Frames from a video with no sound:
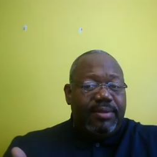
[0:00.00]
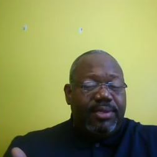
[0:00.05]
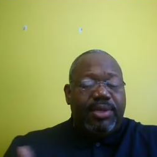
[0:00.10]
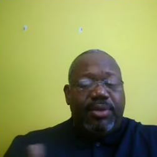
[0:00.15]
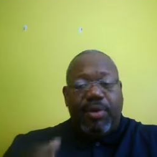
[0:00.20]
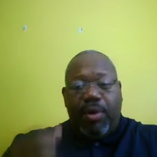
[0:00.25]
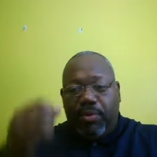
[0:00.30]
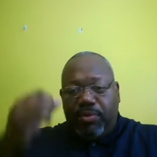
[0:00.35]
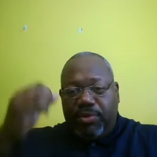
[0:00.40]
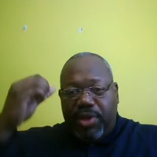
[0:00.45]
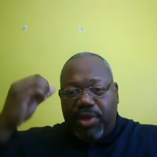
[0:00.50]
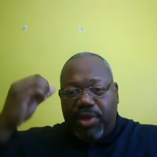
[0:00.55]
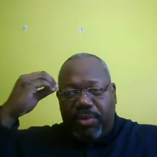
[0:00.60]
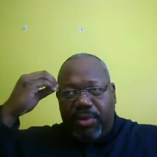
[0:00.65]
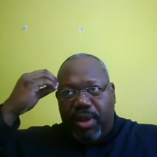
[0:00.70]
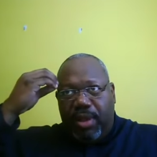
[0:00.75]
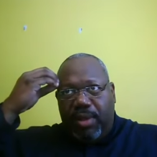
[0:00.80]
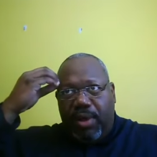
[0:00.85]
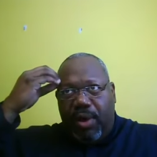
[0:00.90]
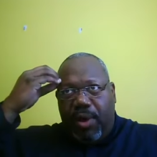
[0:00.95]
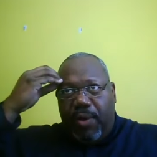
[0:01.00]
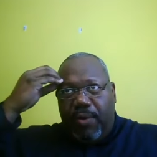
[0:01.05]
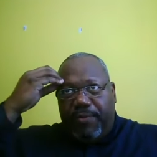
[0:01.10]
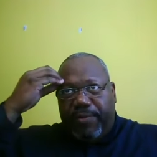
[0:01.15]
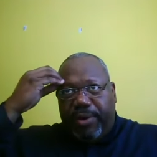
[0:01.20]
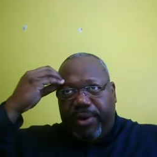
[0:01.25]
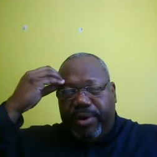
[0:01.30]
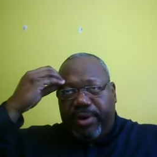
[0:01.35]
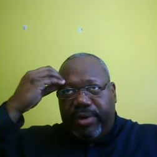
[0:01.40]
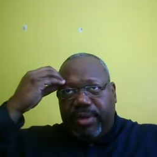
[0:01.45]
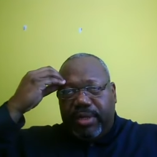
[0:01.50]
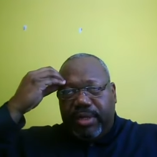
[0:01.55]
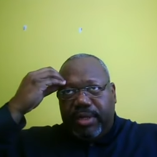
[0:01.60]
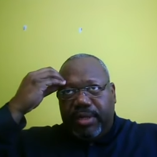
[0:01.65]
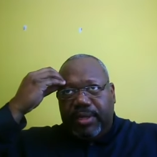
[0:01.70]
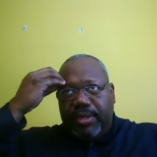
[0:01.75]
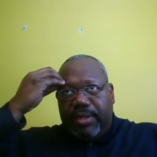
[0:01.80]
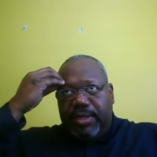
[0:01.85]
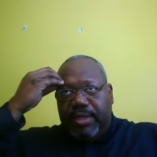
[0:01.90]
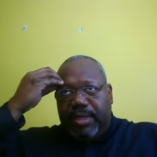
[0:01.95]
So don't, don't over,
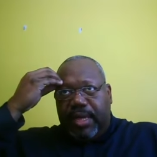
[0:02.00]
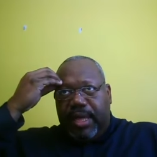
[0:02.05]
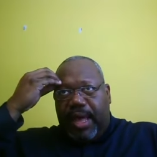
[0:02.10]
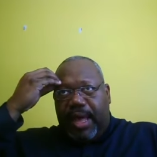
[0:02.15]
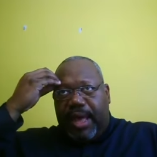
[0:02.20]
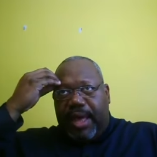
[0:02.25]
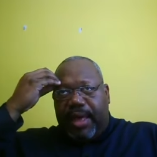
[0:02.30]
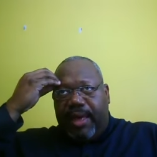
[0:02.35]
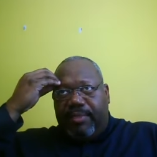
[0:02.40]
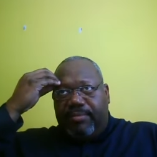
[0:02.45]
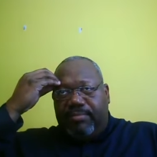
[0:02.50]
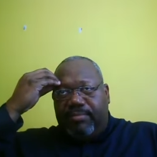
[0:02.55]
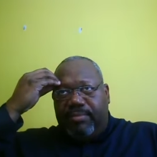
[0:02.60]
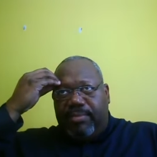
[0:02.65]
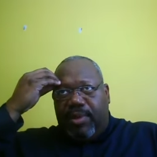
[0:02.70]
uh,